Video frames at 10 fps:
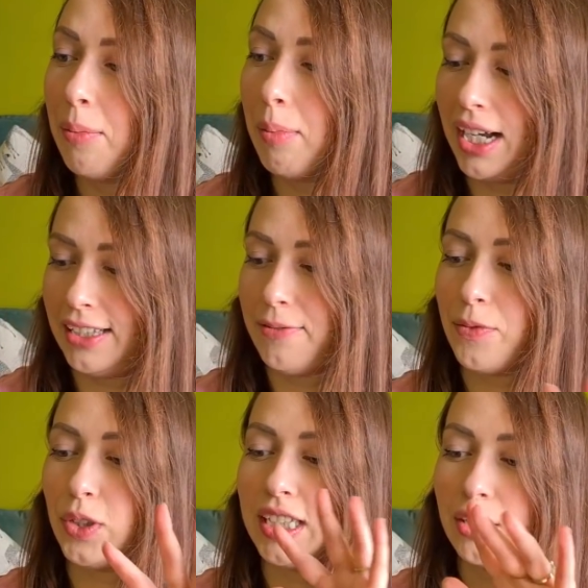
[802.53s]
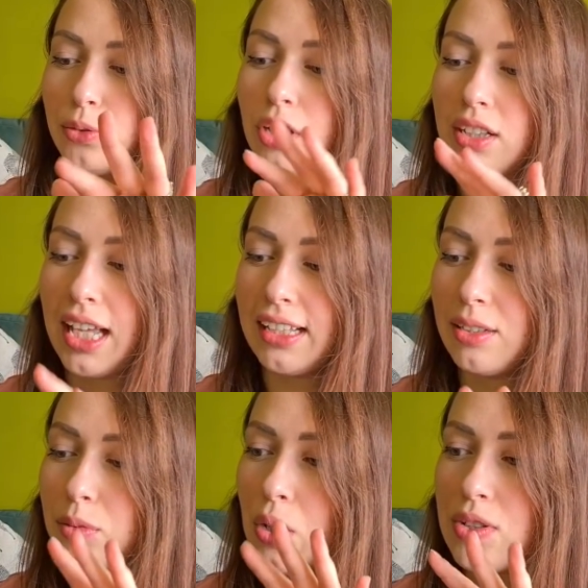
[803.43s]
But what I do not like
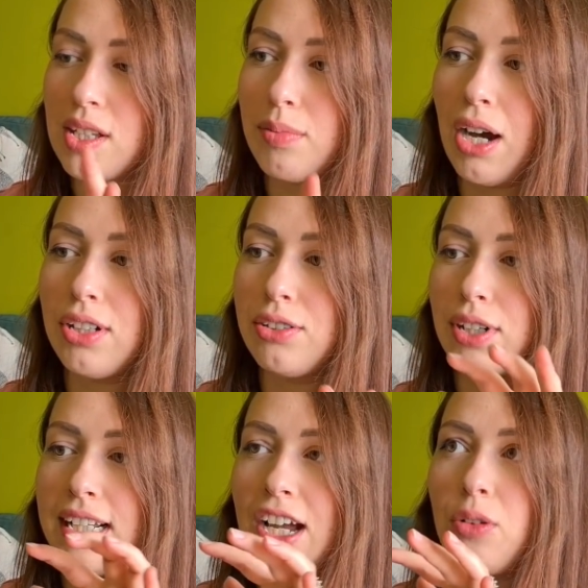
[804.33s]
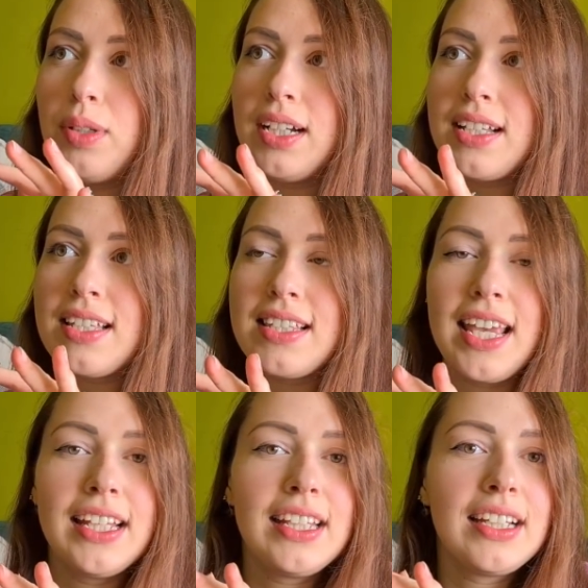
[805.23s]
the most about it right now, because it's
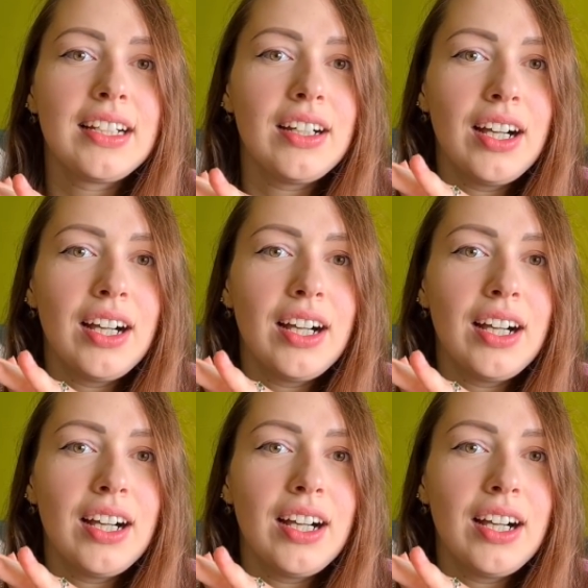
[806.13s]
getting